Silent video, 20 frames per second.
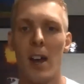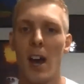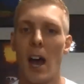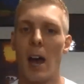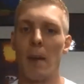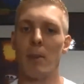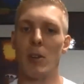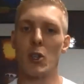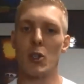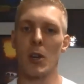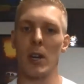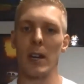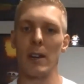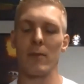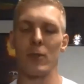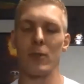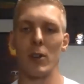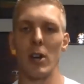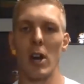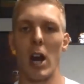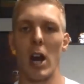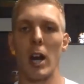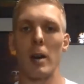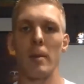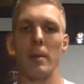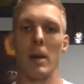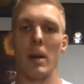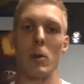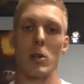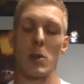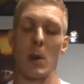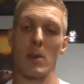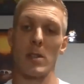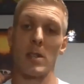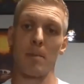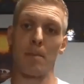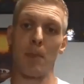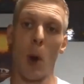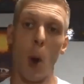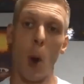I've been training for an Ironman, which I was
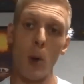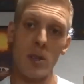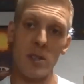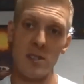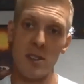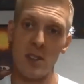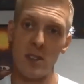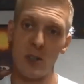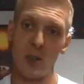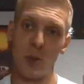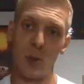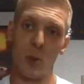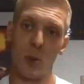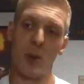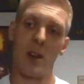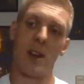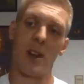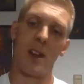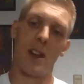supposed to do